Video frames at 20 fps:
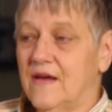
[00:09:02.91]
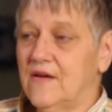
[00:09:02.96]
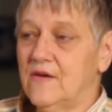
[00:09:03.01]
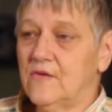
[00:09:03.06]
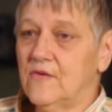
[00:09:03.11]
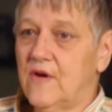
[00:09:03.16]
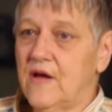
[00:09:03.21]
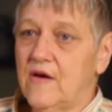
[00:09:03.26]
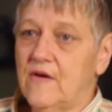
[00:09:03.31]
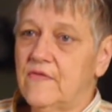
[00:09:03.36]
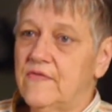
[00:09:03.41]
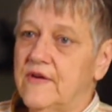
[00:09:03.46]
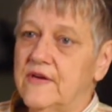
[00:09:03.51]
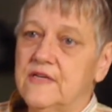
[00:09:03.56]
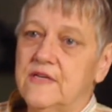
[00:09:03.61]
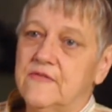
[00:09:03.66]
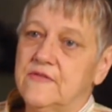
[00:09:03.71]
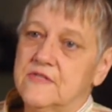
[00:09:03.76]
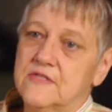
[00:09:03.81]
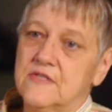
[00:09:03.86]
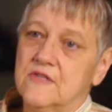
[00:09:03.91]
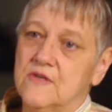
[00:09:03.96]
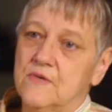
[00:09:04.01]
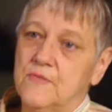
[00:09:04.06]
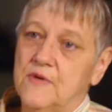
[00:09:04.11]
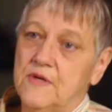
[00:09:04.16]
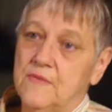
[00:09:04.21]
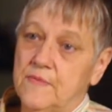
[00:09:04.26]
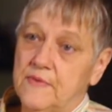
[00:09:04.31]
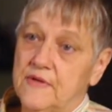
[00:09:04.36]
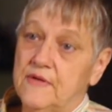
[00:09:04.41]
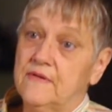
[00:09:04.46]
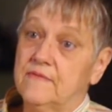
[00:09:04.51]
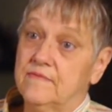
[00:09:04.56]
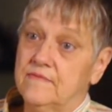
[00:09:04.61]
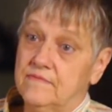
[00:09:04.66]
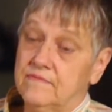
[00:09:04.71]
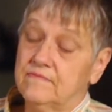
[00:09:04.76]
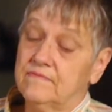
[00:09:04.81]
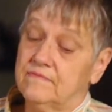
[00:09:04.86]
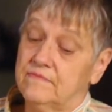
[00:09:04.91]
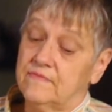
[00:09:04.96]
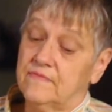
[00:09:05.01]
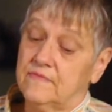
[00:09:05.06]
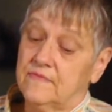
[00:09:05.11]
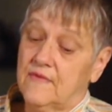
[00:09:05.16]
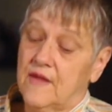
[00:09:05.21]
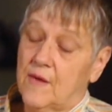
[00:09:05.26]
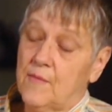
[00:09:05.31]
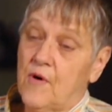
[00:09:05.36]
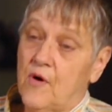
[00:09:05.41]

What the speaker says: don't know how effective it's going to be, but I'm